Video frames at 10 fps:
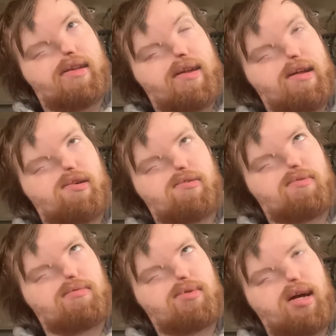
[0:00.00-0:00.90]

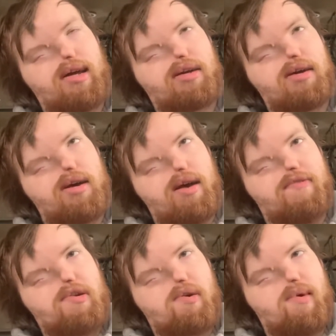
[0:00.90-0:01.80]
heel, like if
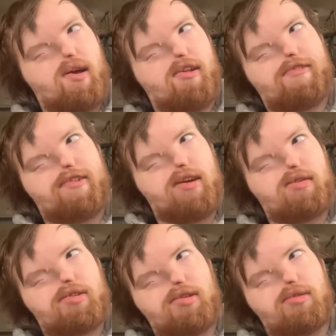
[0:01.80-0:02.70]
you were wearing
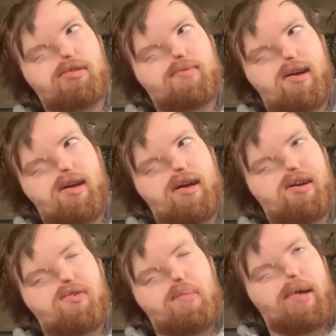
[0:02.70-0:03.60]
shoes where your
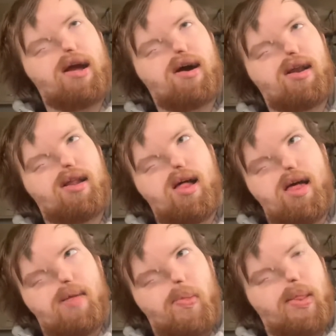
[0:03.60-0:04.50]
heel would be on,
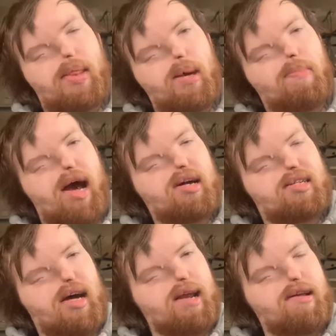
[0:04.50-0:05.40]
the back
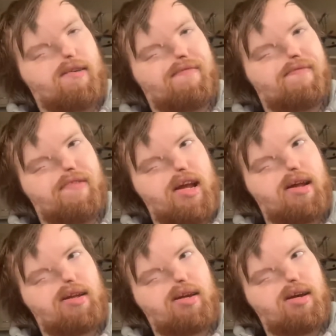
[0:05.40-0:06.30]
side of your
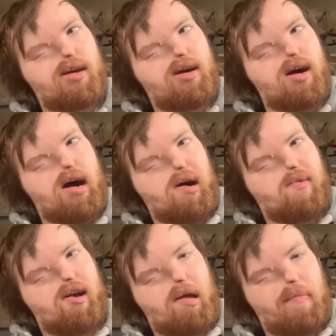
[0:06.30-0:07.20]
feet,
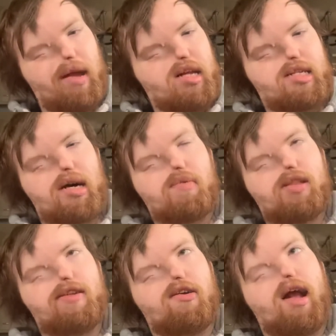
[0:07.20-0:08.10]
where it meets up
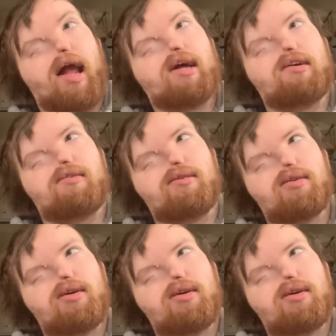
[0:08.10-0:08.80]
with your ankle,